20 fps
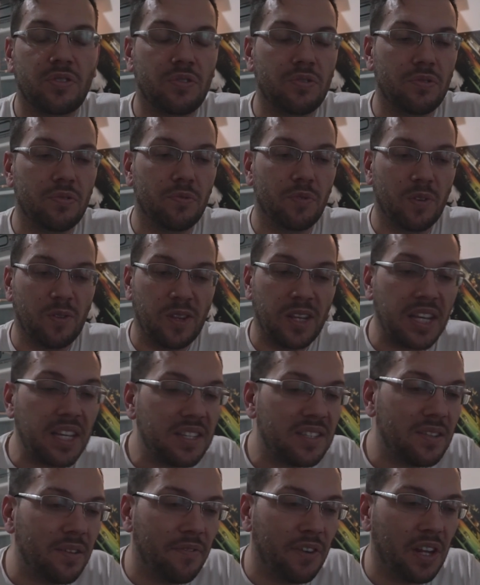to
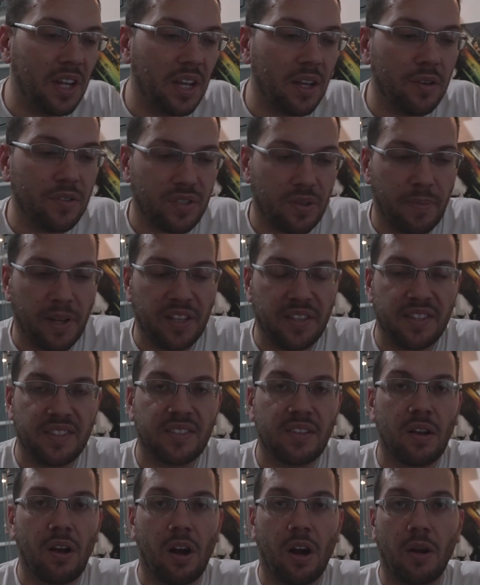release the videos about this
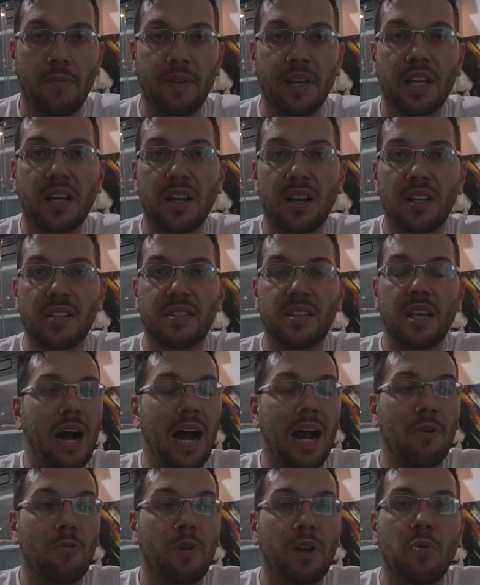car, because
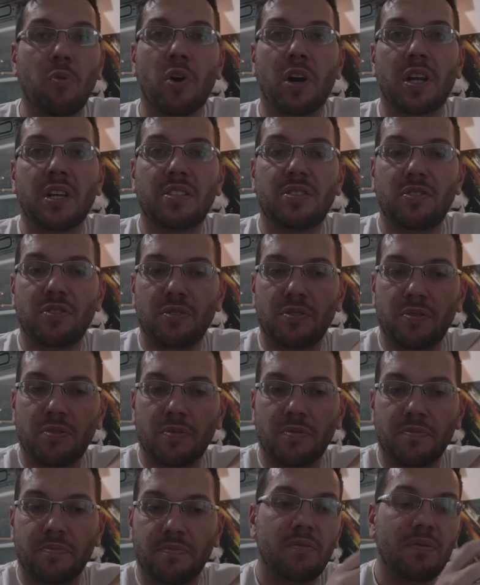I really wanted
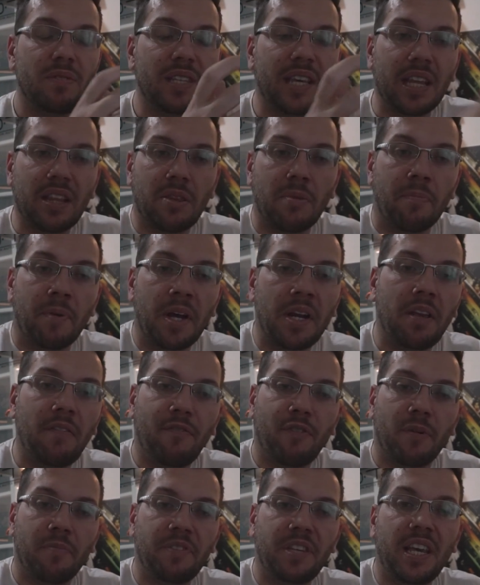to get the money
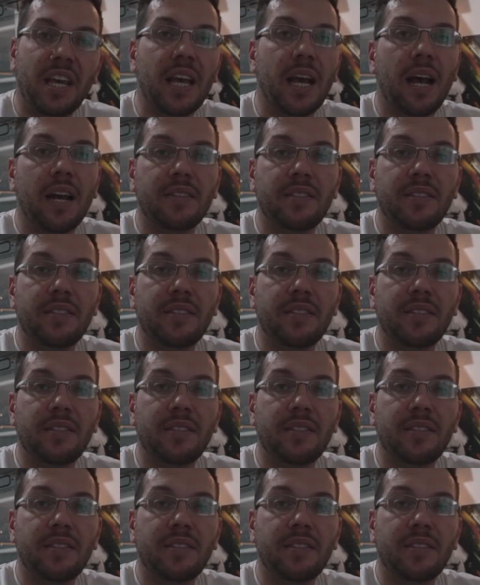from the